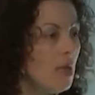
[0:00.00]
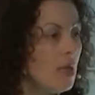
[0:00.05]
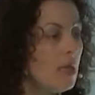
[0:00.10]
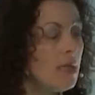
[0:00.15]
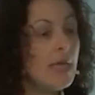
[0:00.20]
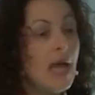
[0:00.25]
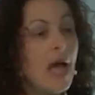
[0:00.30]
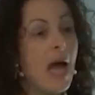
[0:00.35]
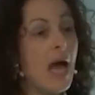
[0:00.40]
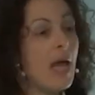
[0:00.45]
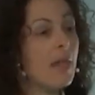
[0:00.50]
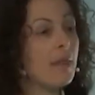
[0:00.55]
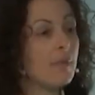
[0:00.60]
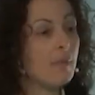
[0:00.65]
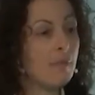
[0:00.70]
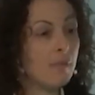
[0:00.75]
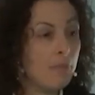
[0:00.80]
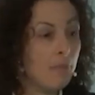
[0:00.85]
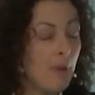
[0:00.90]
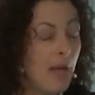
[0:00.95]
not
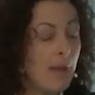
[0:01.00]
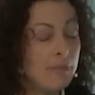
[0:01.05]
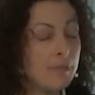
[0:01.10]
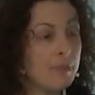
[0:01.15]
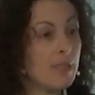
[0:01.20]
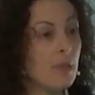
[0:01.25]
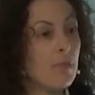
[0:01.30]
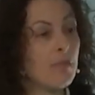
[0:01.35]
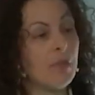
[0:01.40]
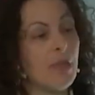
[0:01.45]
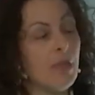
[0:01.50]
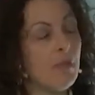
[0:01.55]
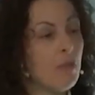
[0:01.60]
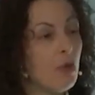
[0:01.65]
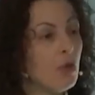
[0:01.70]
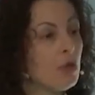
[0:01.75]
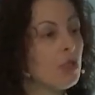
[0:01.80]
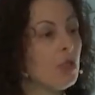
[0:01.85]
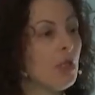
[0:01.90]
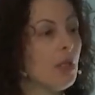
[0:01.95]
by simply
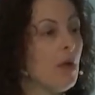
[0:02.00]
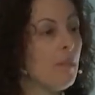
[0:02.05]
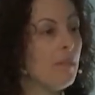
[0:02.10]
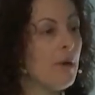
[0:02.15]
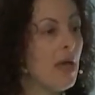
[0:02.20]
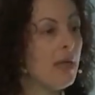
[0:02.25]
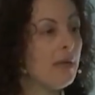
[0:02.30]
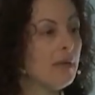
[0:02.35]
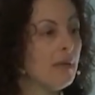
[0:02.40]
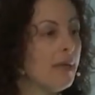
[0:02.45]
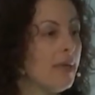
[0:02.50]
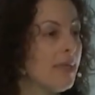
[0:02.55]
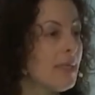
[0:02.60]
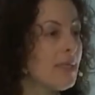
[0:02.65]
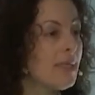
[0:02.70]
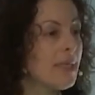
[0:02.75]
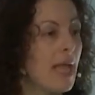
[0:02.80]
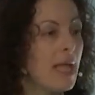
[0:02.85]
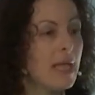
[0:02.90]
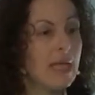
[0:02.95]
pushing a button and
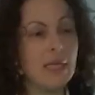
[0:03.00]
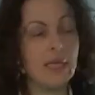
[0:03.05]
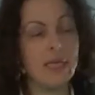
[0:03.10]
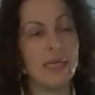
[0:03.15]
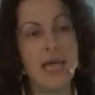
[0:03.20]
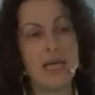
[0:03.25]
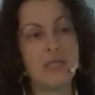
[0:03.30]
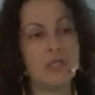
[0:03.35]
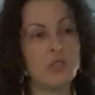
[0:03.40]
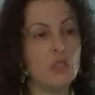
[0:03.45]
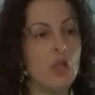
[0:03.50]
saying yes,